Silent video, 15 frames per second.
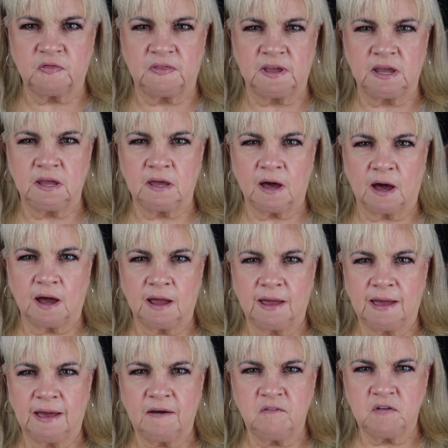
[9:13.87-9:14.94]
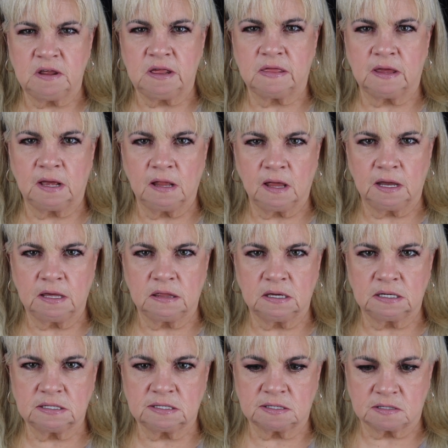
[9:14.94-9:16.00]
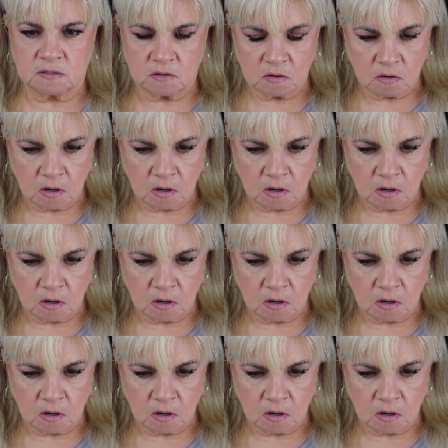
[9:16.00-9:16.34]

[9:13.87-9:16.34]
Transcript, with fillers: think I have anything like this.